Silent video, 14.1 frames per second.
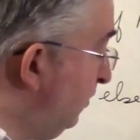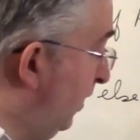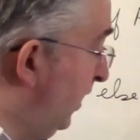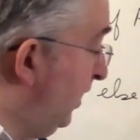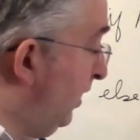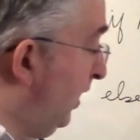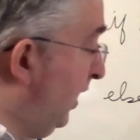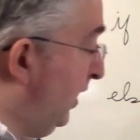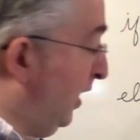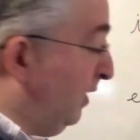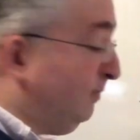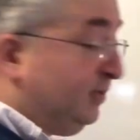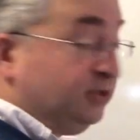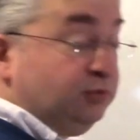AI
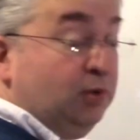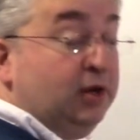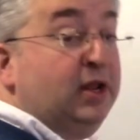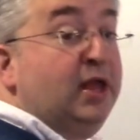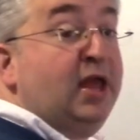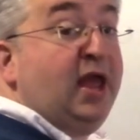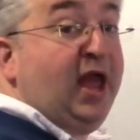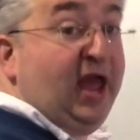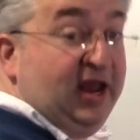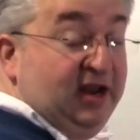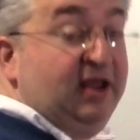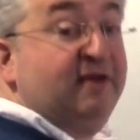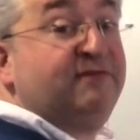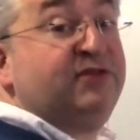plus 1. And
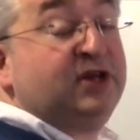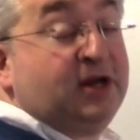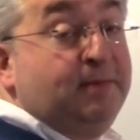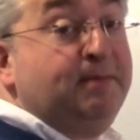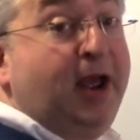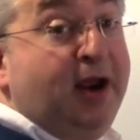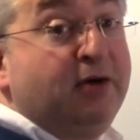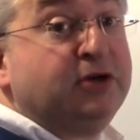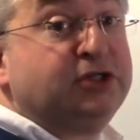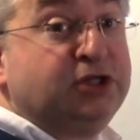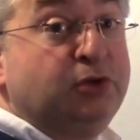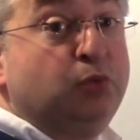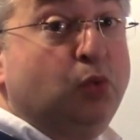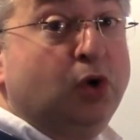if the
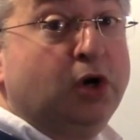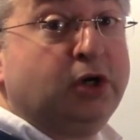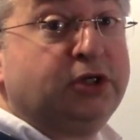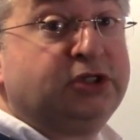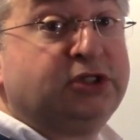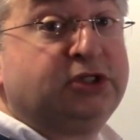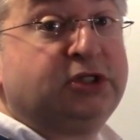comparison works,